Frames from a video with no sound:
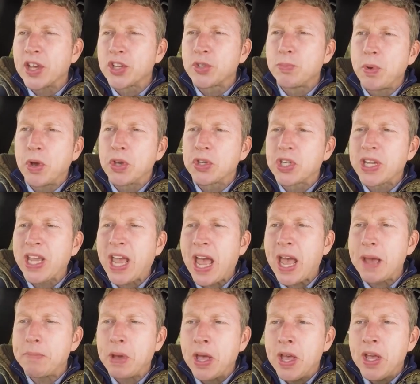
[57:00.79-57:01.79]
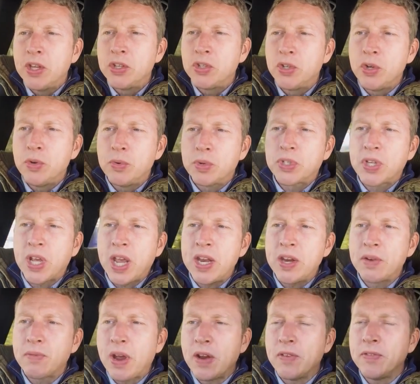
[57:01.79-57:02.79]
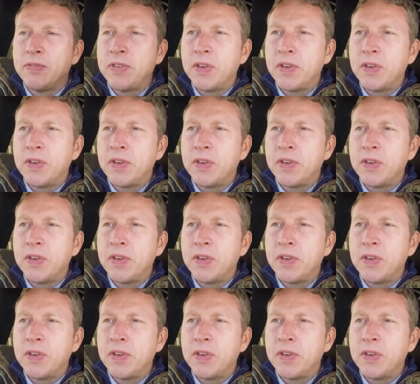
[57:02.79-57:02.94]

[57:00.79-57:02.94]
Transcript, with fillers: experts CAP to retain around